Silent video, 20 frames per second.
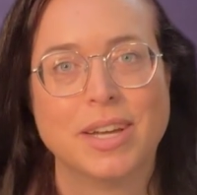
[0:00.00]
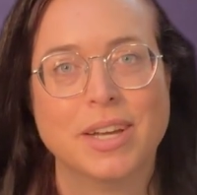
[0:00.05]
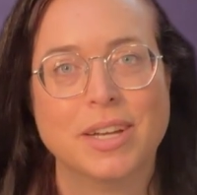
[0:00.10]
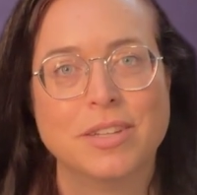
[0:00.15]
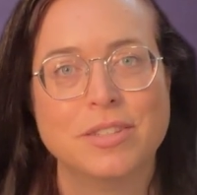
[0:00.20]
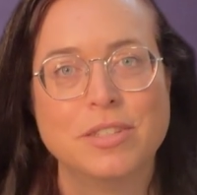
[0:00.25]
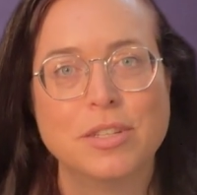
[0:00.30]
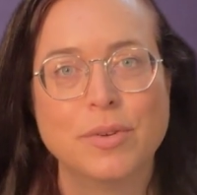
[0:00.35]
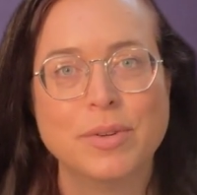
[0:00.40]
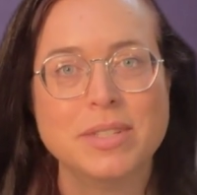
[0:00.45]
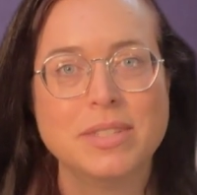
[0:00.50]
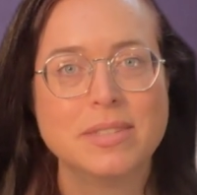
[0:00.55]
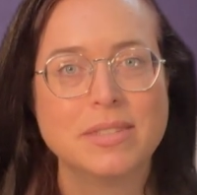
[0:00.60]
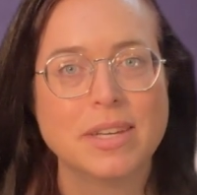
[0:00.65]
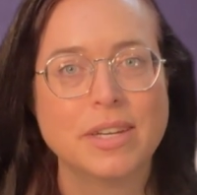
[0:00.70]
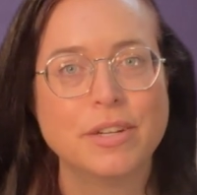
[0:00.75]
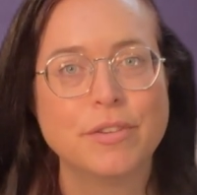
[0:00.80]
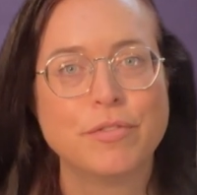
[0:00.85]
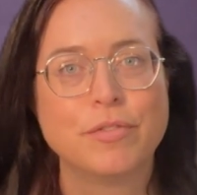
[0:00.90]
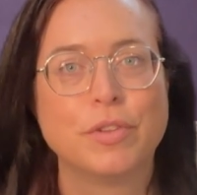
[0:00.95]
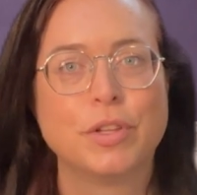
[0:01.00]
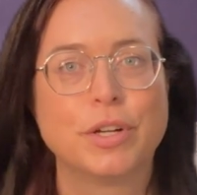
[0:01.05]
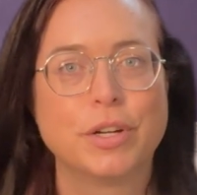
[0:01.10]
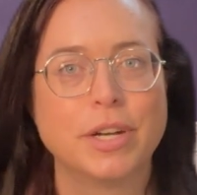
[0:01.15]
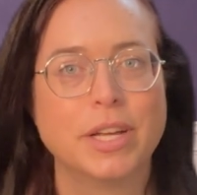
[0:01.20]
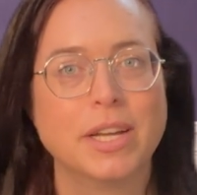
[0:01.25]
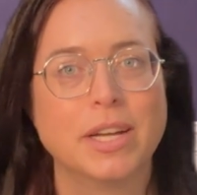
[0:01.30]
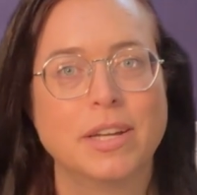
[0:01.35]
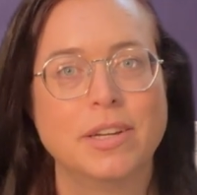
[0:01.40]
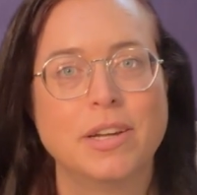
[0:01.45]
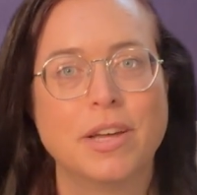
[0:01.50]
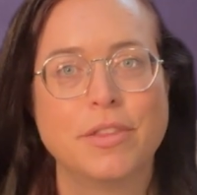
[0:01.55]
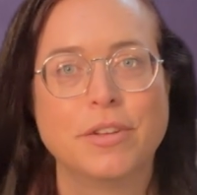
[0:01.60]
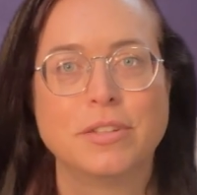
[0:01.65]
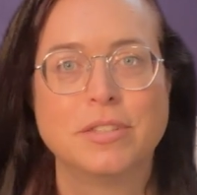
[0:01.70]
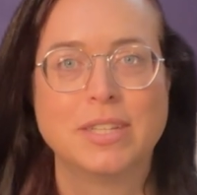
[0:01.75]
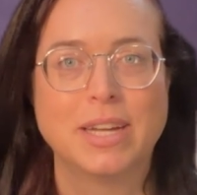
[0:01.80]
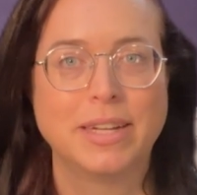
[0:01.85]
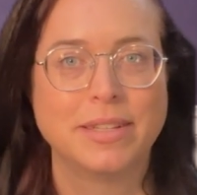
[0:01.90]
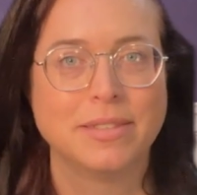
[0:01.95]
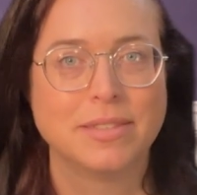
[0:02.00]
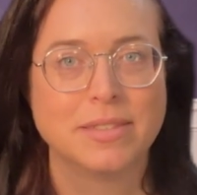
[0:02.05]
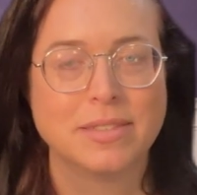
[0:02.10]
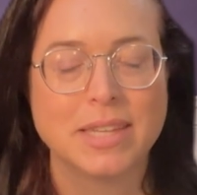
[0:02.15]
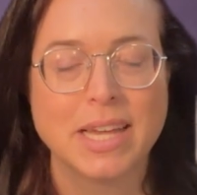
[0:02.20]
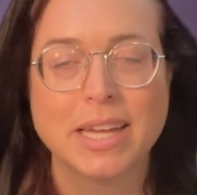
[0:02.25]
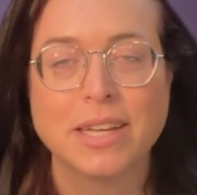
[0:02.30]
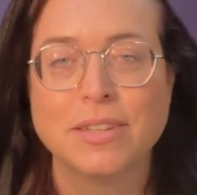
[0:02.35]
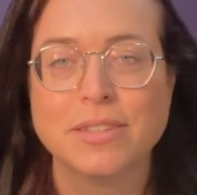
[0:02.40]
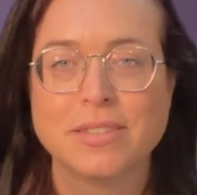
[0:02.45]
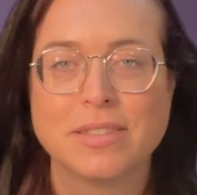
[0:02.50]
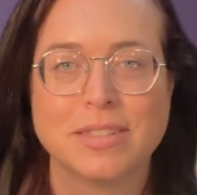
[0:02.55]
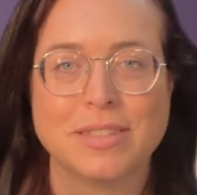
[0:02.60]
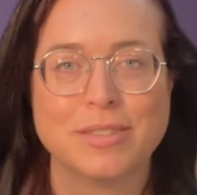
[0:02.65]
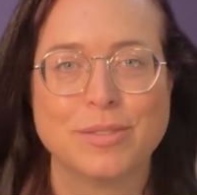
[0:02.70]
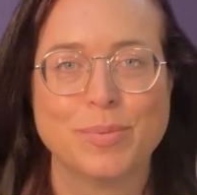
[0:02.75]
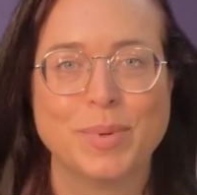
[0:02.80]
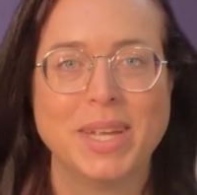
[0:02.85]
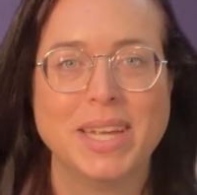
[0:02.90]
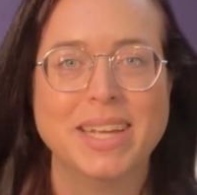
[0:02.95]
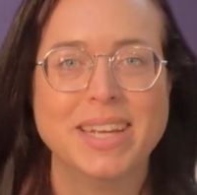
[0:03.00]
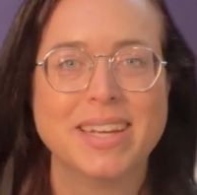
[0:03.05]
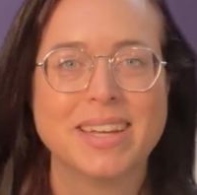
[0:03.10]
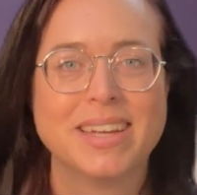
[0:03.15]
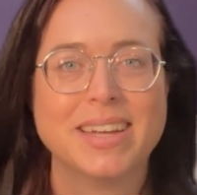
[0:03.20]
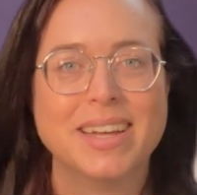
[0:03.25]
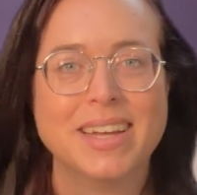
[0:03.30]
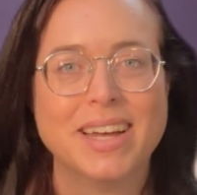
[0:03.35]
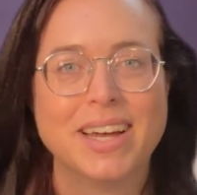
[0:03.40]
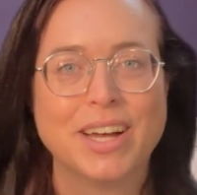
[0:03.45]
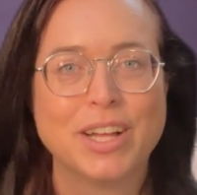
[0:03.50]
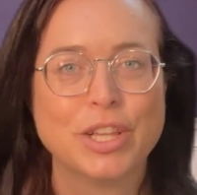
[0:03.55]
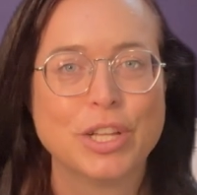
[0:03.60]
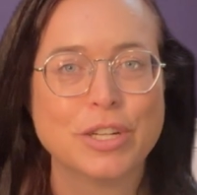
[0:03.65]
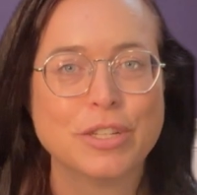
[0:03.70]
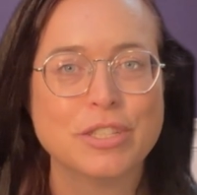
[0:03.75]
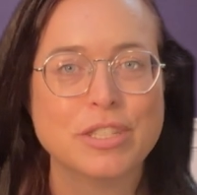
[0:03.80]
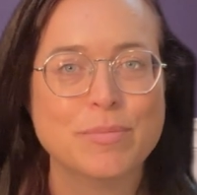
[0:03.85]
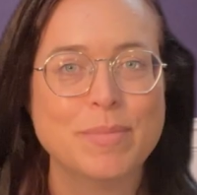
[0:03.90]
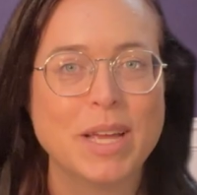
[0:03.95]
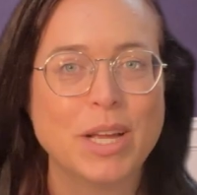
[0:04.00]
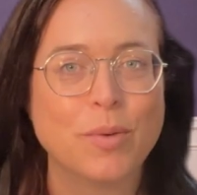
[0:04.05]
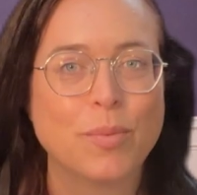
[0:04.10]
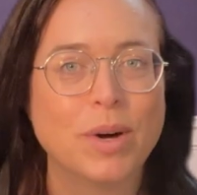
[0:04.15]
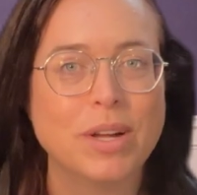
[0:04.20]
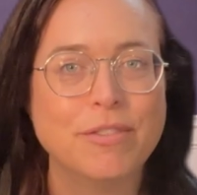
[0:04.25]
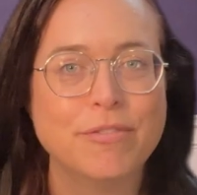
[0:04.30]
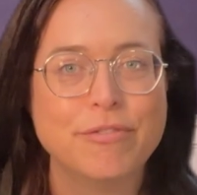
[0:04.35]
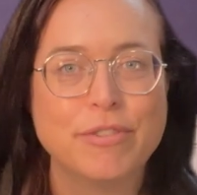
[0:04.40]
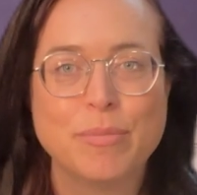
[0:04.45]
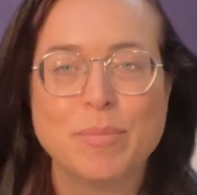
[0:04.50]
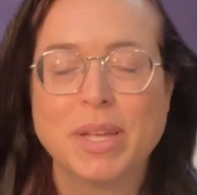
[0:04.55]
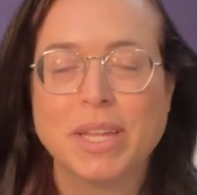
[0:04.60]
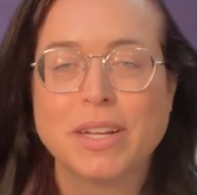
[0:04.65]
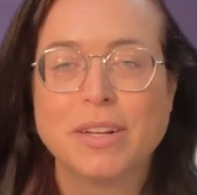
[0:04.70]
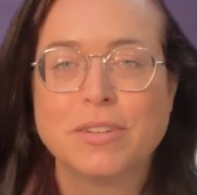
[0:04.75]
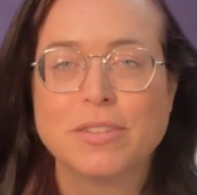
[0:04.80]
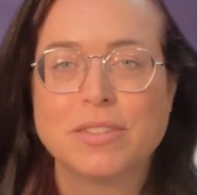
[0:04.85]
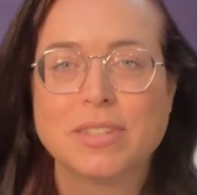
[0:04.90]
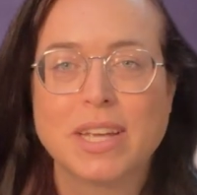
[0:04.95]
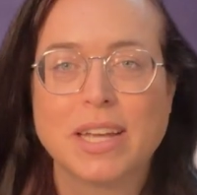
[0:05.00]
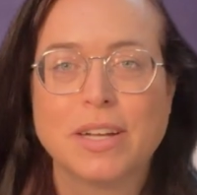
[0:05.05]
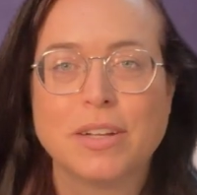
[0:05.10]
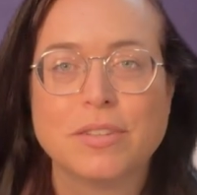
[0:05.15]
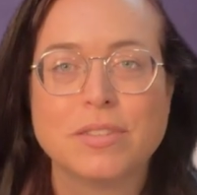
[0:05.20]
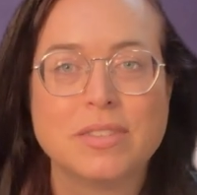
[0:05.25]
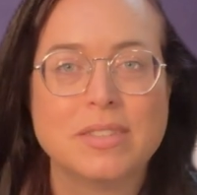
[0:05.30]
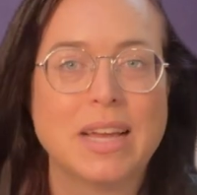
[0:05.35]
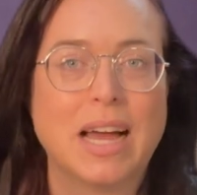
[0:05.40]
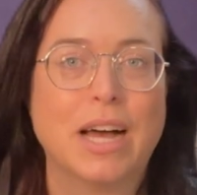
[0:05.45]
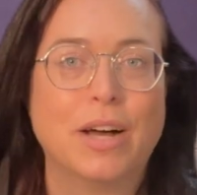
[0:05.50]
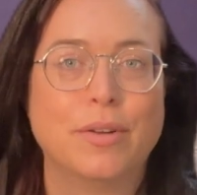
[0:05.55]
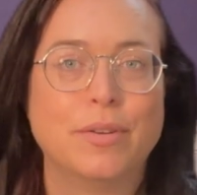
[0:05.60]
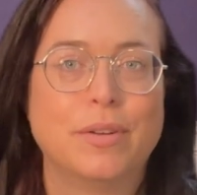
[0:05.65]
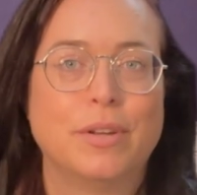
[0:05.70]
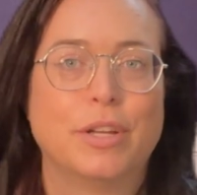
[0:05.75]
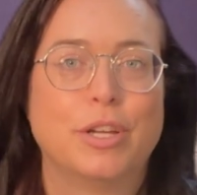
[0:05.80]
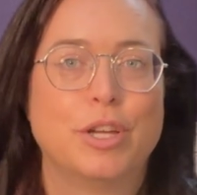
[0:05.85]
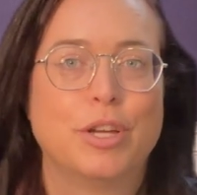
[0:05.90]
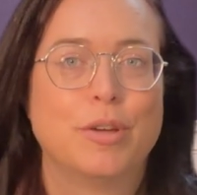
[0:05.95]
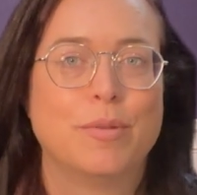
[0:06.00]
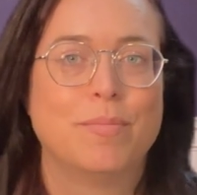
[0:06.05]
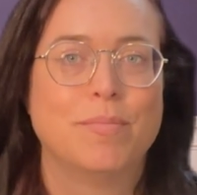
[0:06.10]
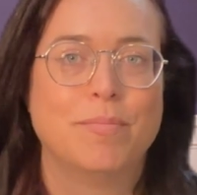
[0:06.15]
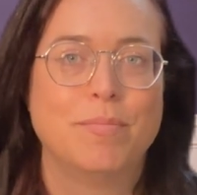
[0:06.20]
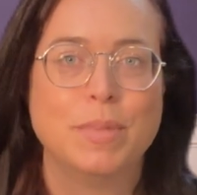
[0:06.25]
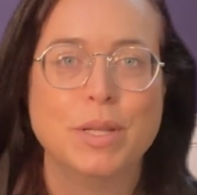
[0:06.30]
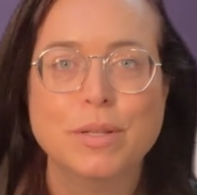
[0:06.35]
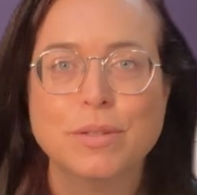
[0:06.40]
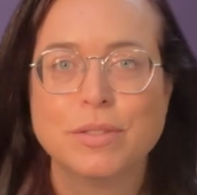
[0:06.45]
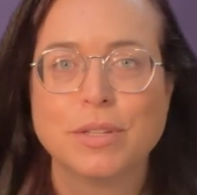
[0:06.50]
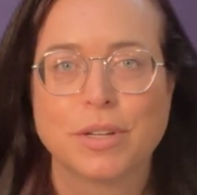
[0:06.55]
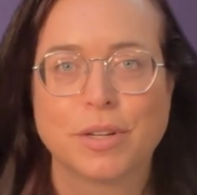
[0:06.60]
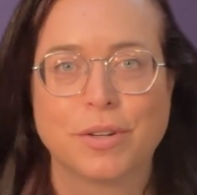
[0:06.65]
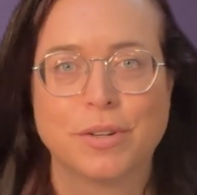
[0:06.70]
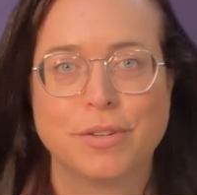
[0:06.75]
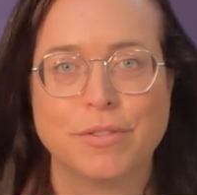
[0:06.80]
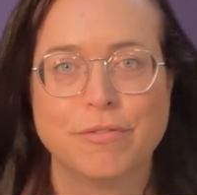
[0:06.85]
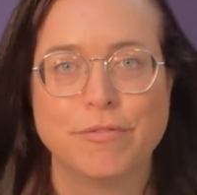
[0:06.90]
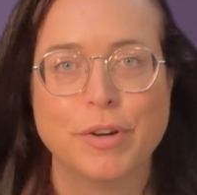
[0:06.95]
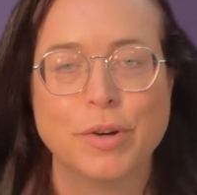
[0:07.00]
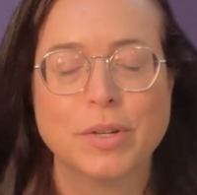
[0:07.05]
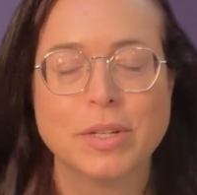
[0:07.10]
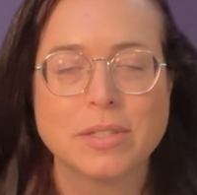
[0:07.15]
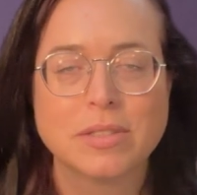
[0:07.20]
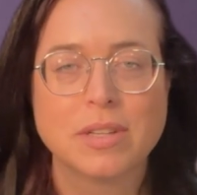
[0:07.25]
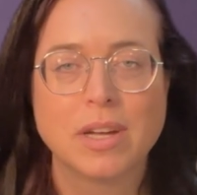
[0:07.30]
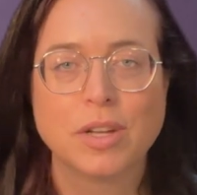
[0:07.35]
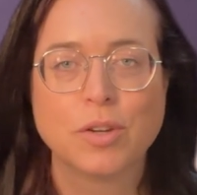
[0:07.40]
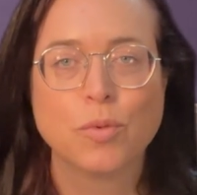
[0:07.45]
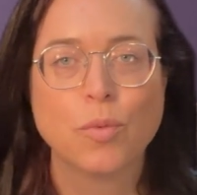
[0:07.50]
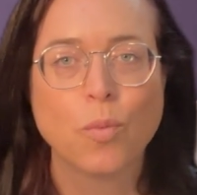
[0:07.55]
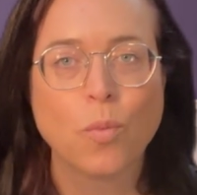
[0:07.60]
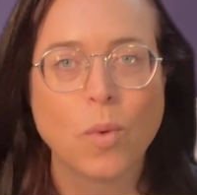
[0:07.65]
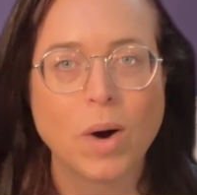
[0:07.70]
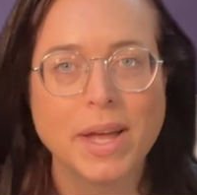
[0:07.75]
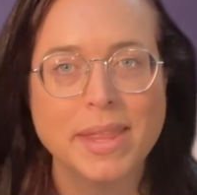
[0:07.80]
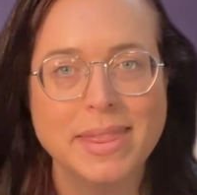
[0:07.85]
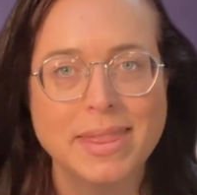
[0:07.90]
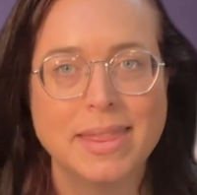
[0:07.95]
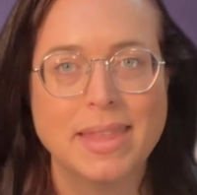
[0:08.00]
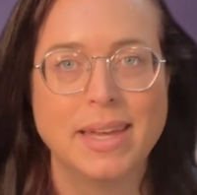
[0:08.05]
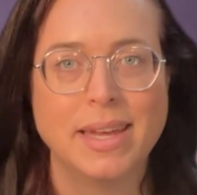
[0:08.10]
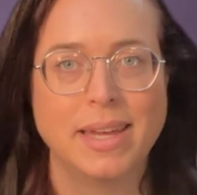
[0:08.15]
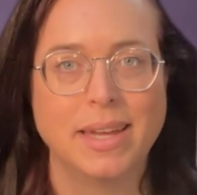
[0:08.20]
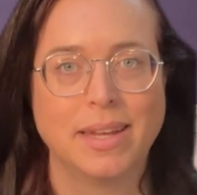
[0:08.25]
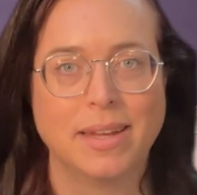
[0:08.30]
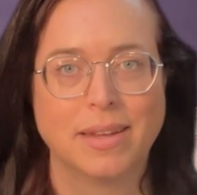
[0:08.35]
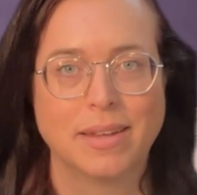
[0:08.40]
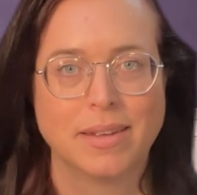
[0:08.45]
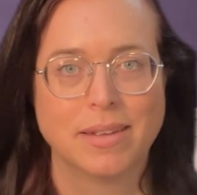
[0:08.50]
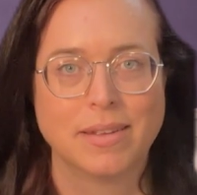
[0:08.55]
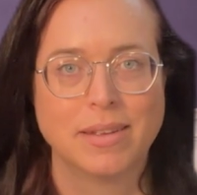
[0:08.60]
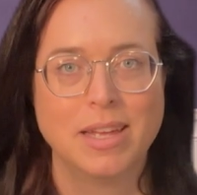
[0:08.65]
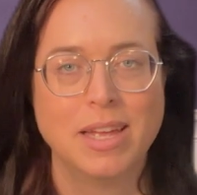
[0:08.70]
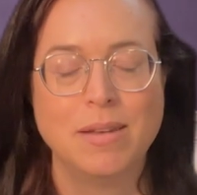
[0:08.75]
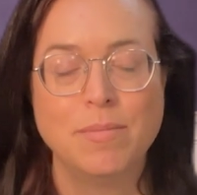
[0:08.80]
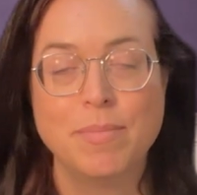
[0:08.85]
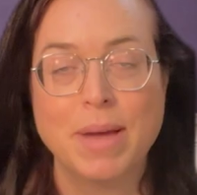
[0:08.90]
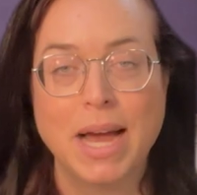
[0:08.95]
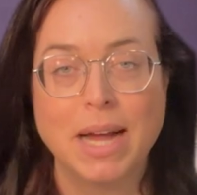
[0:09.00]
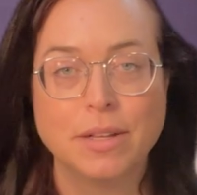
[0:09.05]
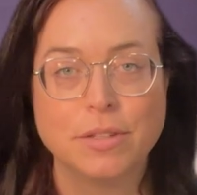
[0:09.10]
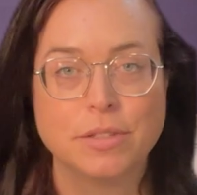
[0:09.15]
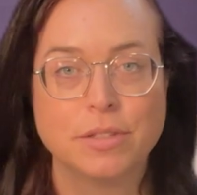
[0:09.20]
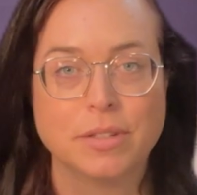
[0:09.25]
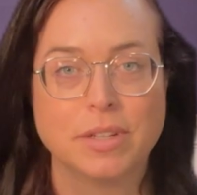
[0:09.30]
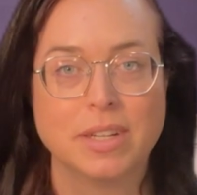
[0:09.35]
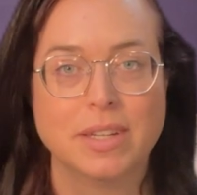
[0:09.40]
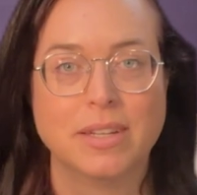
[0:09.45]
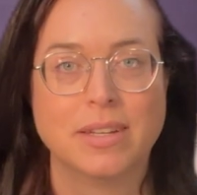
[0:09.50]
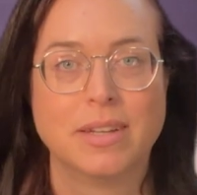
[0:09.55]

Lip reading: So instead of learning another 10 scales this week, learn to make one familiar scale sound musical. Focus on one thing and master it.